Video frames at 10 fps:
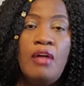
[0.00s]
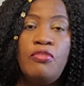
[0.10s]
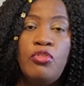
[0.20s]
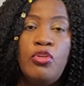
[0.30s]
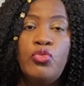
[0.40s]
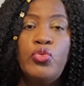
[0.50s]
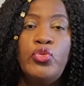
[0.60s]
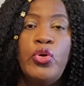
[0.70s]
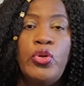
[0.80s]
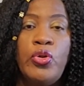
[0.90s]
For those who
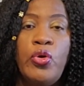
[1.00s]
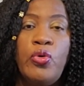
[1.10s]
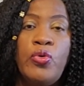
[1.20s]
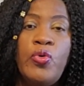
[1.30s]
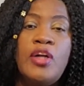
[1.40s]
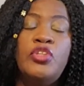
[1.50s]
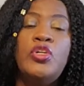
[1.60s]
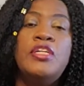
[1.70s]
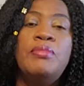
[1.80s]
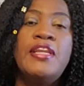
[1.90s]
don't know or who are
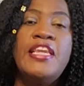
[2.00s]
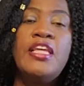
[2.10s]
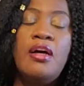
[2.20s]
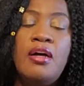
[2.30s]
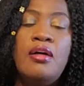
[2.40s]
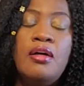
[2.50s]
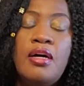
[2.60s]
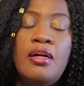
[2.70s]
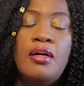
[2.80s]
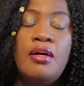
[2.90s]
joining me
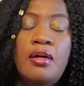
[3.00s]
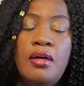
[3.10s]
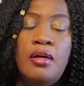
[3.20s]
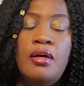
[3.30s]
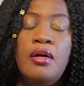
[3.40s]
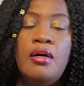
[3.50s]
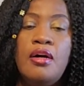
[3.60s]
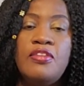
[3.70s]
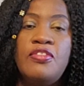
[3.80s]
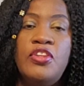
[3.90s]

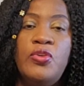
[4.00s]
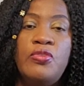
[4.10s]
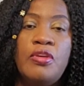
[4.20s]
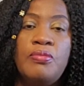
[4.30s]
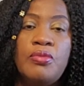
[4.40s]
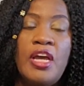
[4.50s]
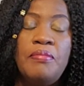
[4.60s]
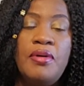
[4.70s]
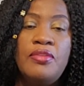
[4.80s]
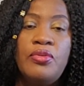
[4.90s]
as new
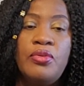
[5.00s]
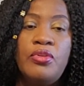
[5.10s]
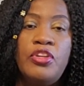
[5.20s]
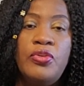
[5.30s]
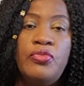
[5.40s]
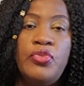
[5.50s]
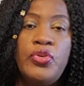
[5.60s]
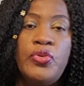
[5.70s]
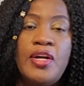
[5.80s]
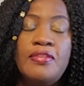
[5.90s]
subscribers or new
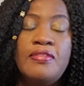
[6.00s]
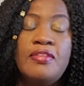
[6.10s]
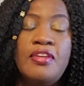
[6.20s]
viewers,